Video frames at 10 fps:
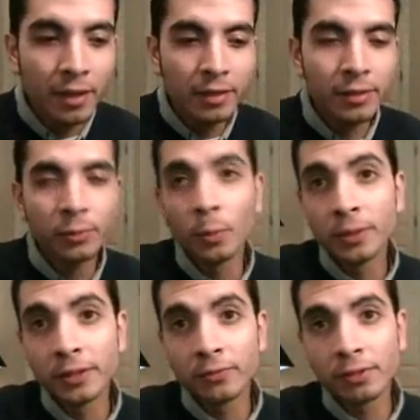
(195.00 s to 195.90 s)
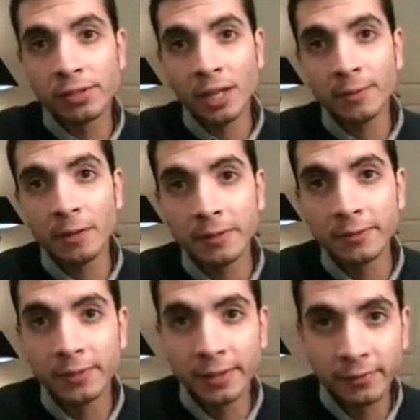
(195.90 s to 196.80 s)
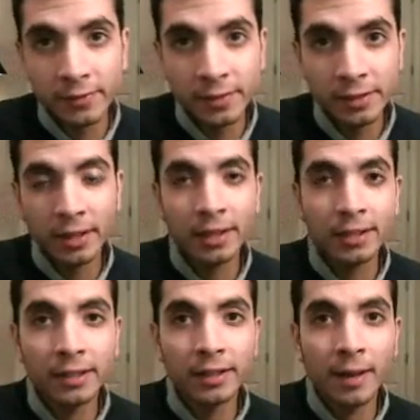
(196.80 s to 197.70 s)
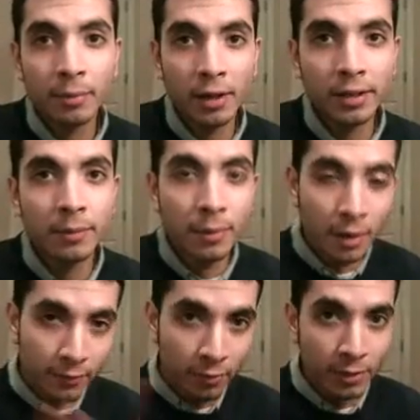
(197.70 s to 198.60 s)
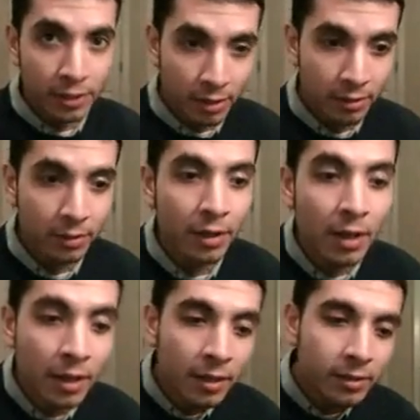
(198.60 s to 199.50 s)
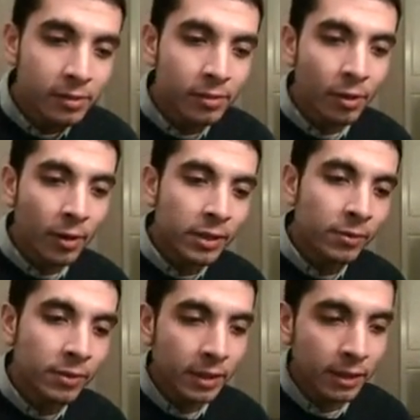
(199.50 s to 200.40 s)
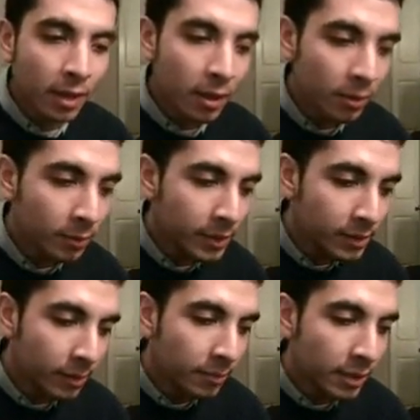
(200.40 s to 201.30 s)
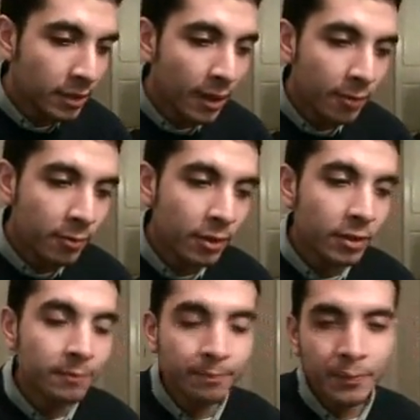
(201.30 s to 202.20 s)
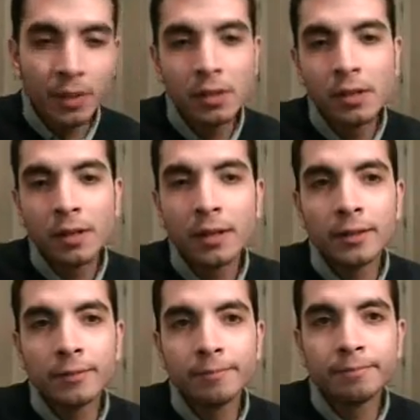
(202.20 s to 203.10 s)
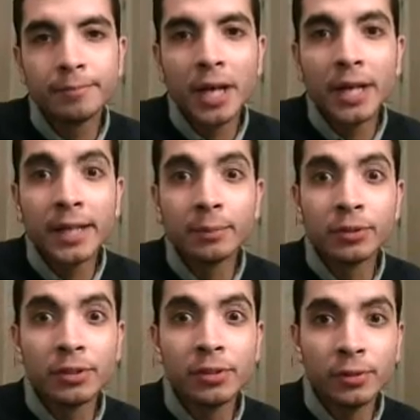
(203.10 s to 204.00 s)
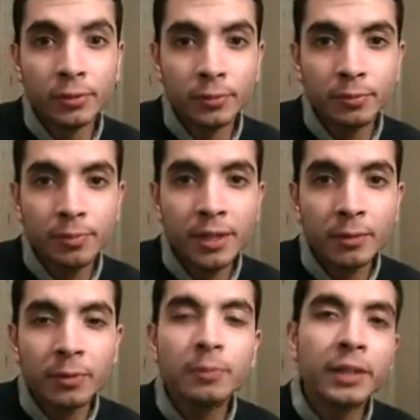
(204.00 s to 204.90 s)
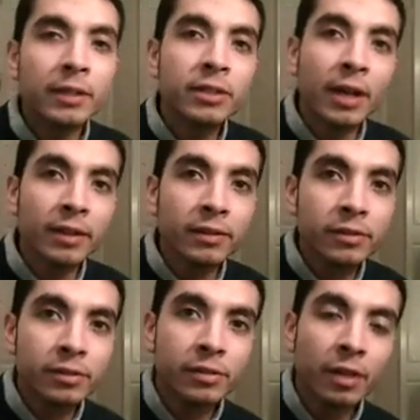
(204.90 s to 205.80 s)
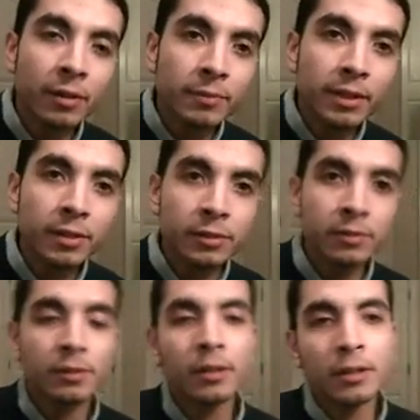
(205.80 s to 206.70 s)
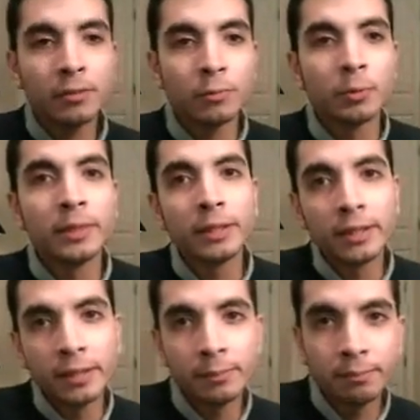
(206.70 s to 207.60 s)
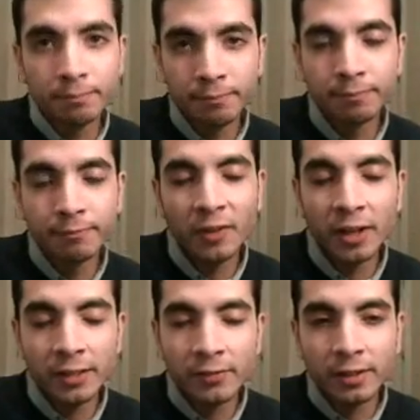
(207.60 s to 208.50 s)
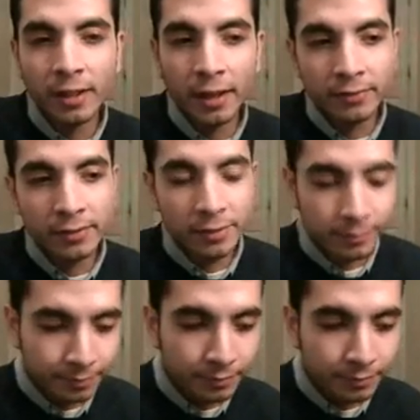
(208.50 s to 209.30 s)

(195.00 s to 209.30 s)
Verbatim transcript: this won't be the first time that we've lived and collaborated apart from each other. So I don't think that it'll be something that we're um, unable to do, but it will be a challenge um, because uh, we'll be leading very different lives